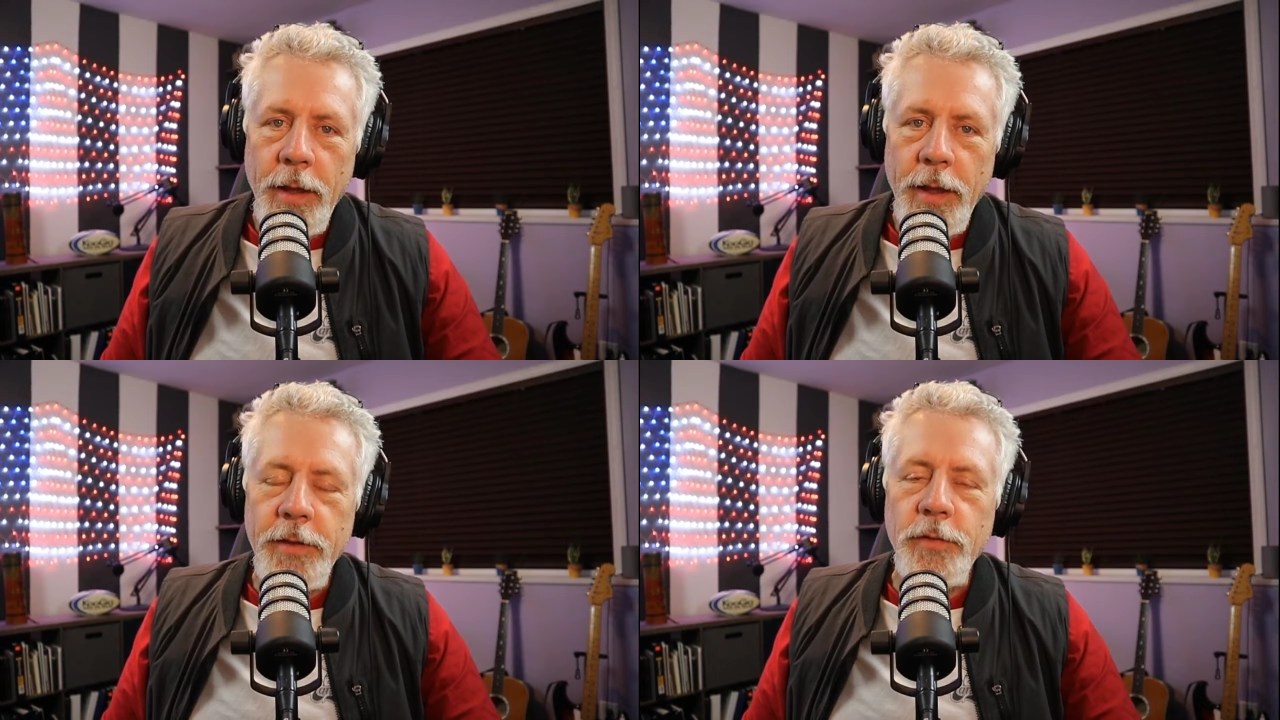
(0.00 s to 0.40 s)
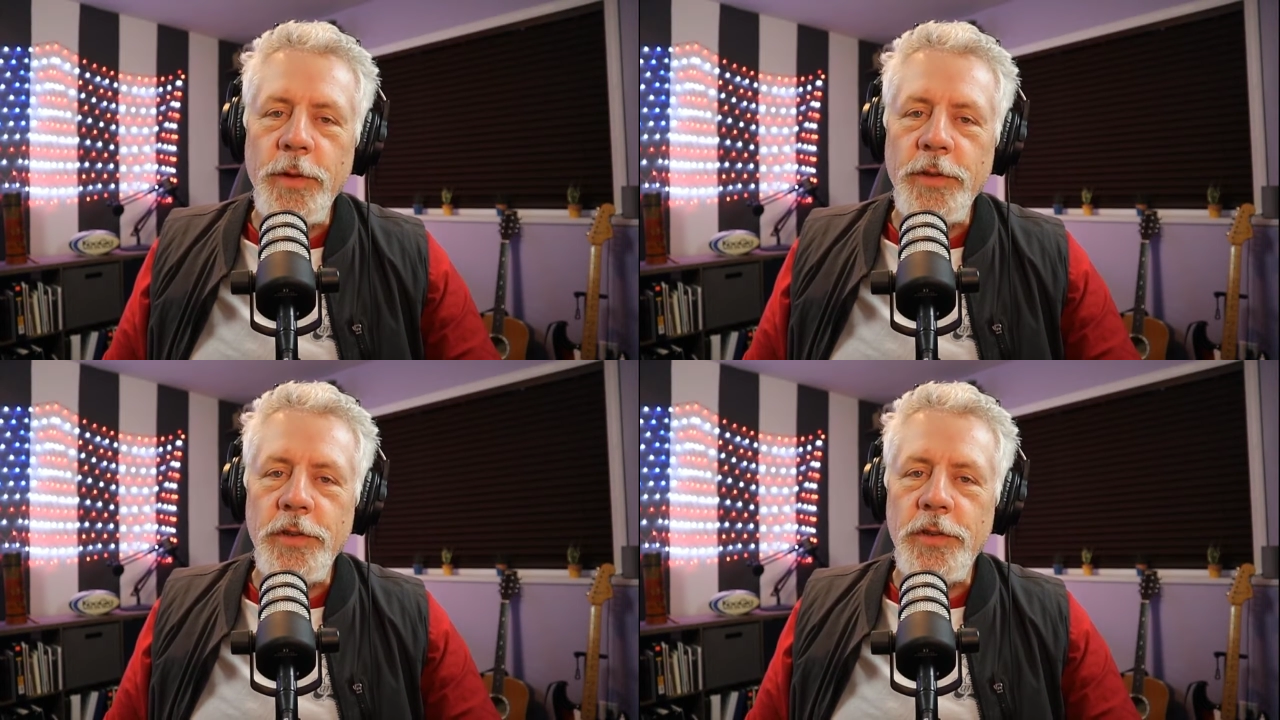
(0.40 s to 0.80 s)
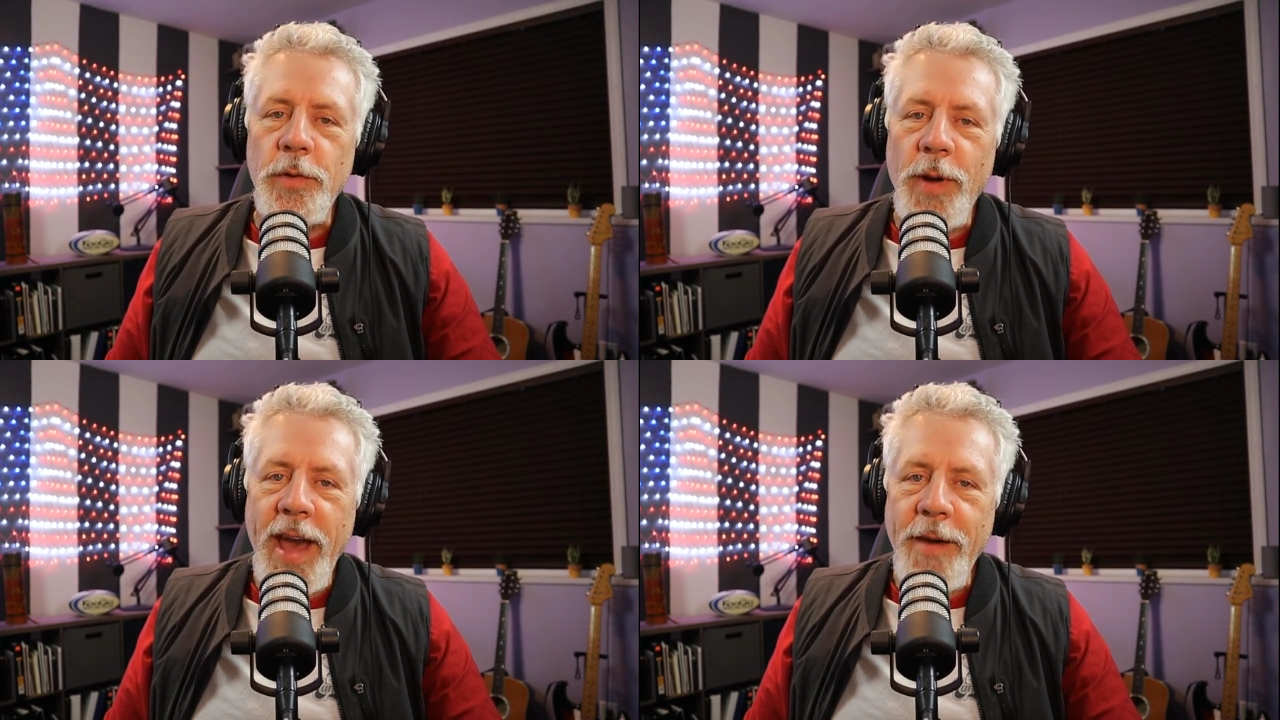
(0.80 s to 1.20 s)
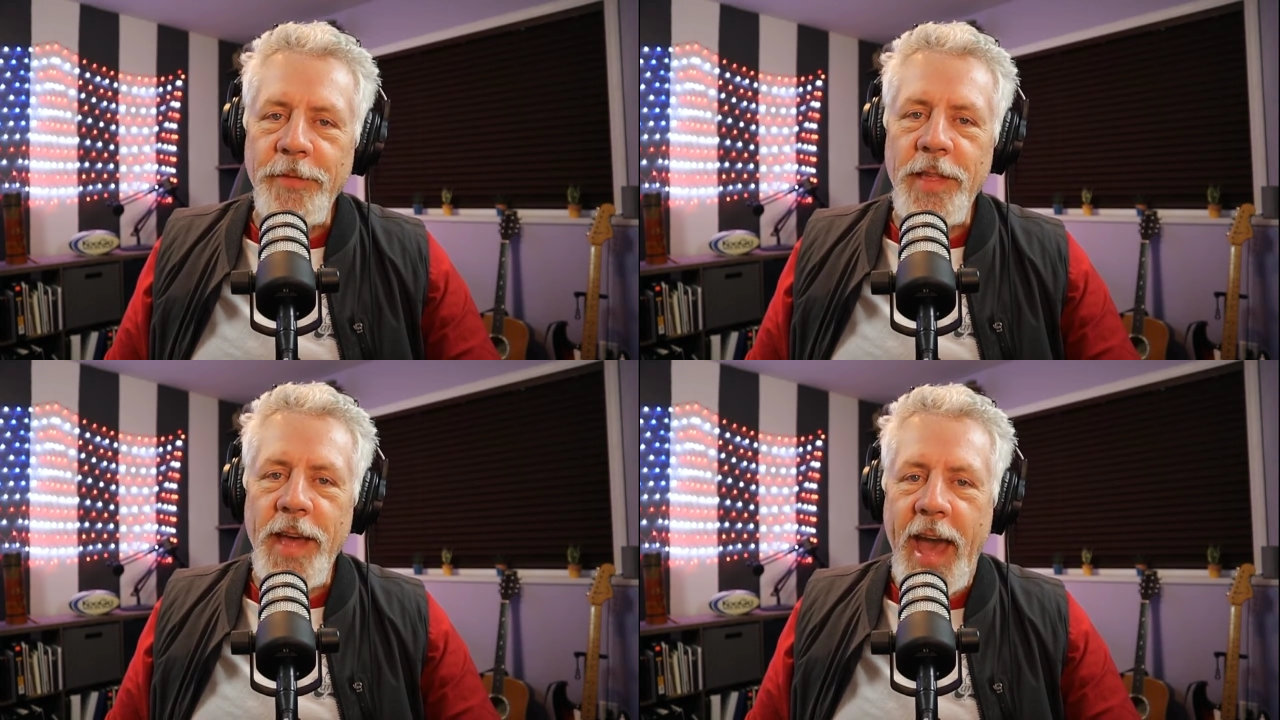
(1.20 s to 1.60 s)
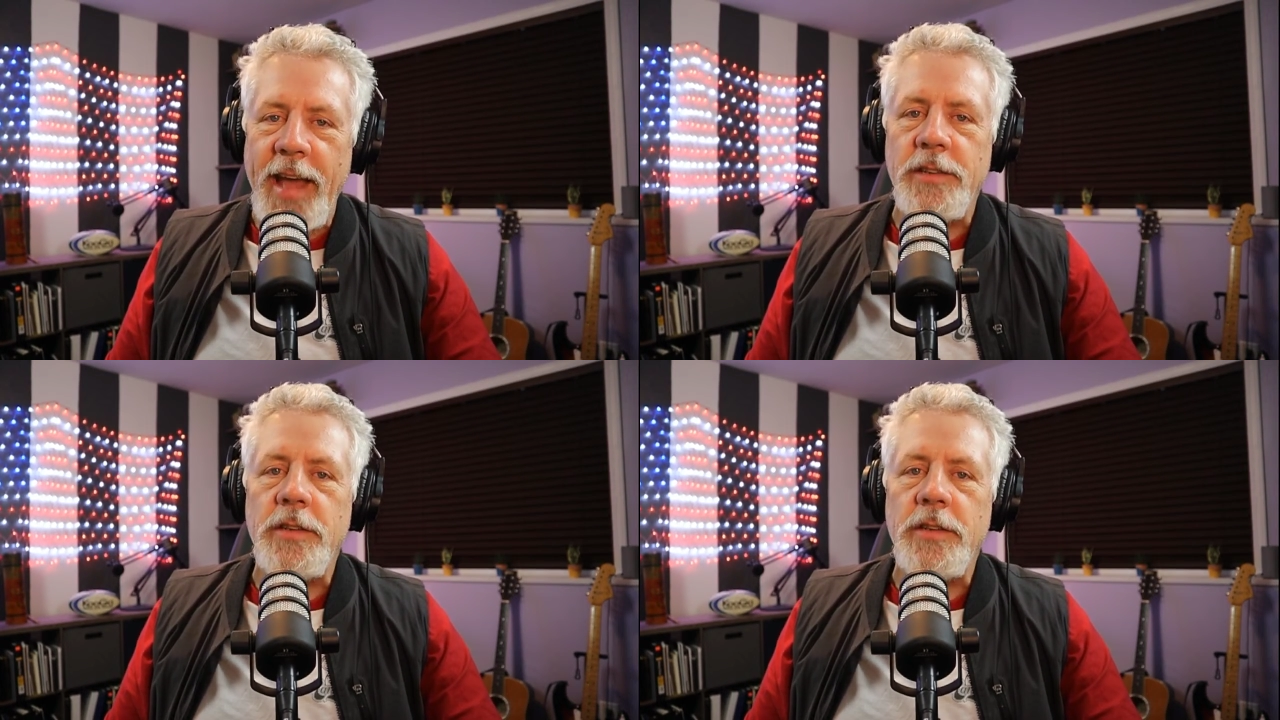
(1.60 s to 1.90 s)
is what you do after that.